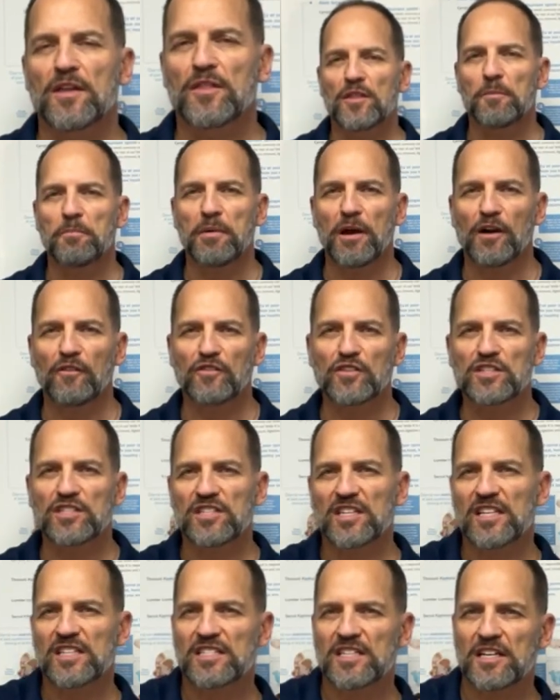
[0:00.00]
The pelvis
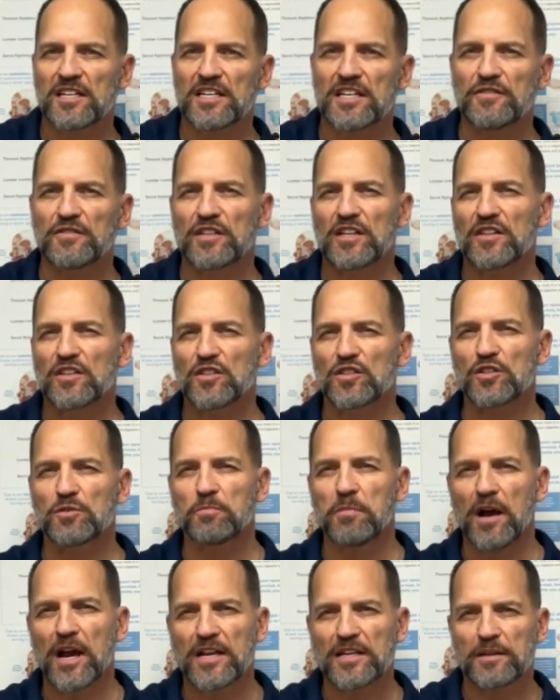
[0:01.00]
sits uneven and the
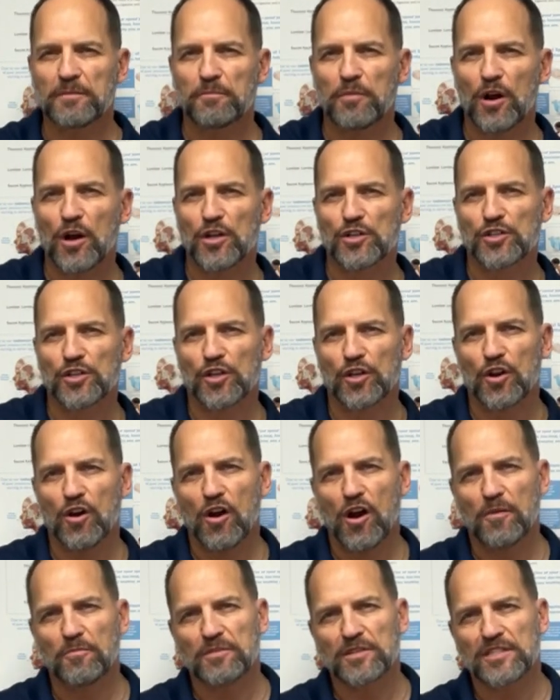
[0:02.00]
spine and posture
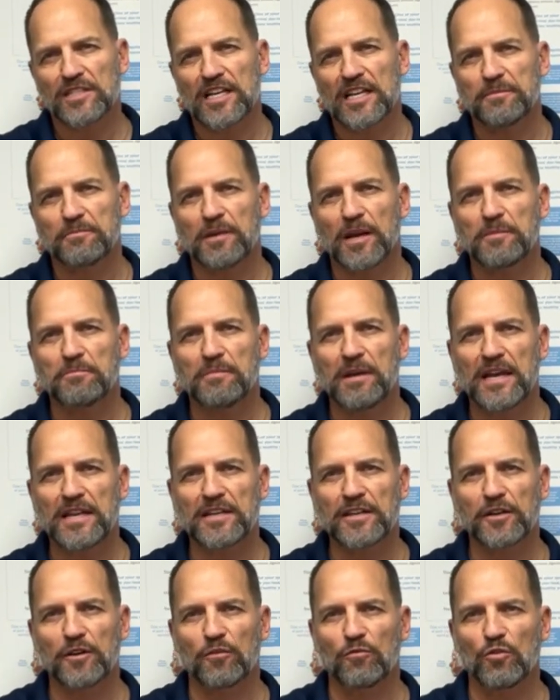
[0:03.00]
compensate by
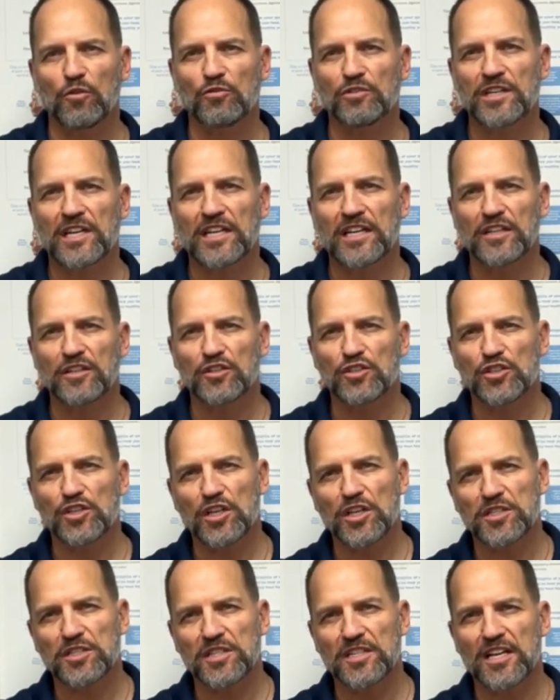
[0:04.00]
bending or rotating
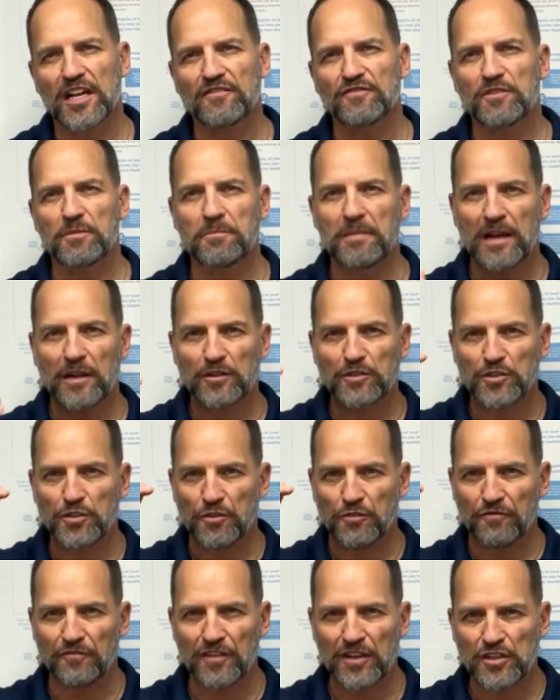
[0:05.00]
just enough to balance
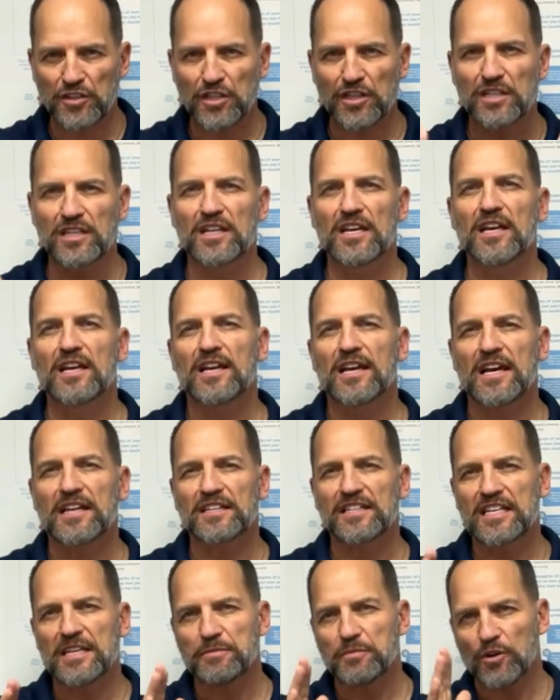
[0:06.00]
your vision
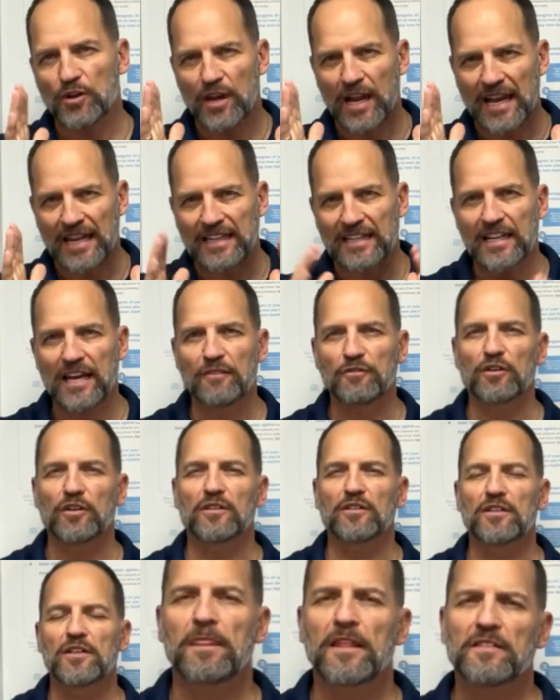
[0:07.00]
and keep your head level.
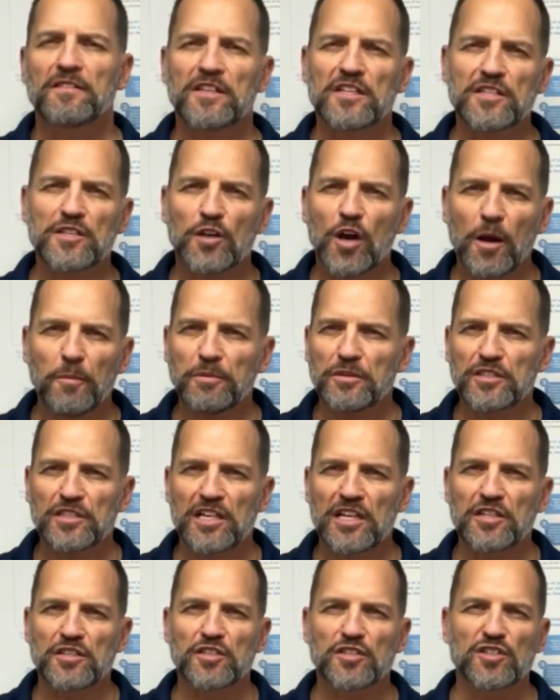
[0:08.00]
These
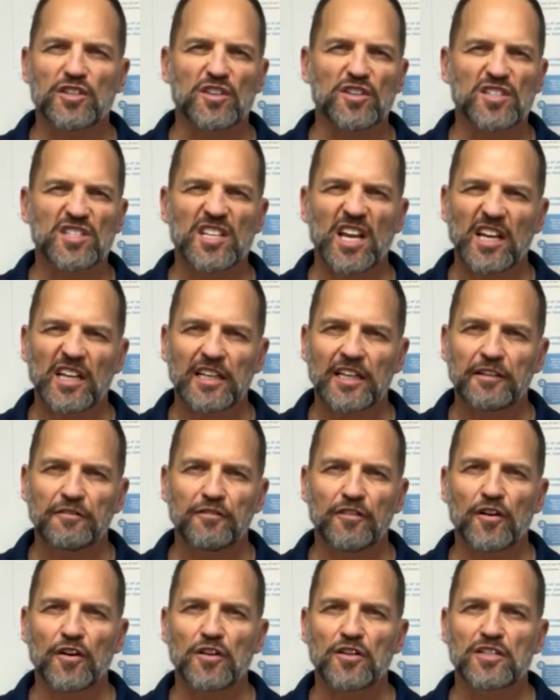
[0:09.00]
compensations are subtle at
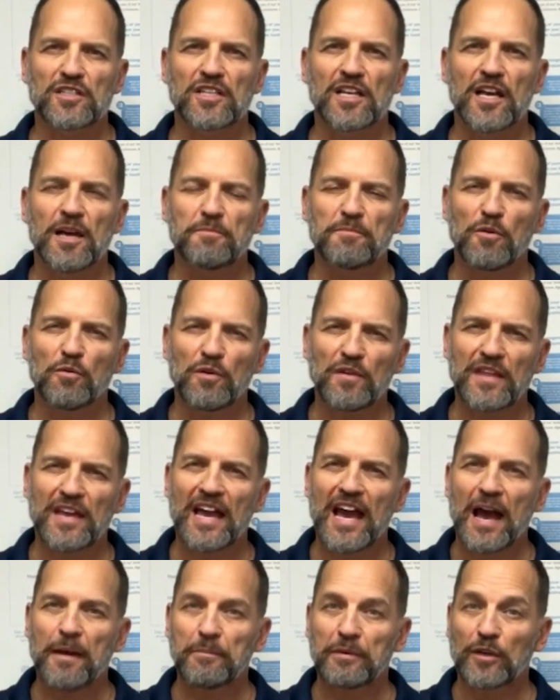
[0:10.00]
first, but when they
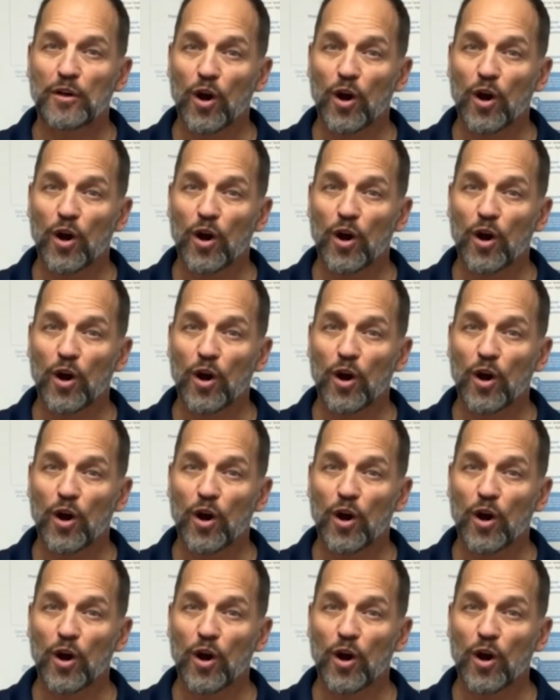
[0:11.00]
happen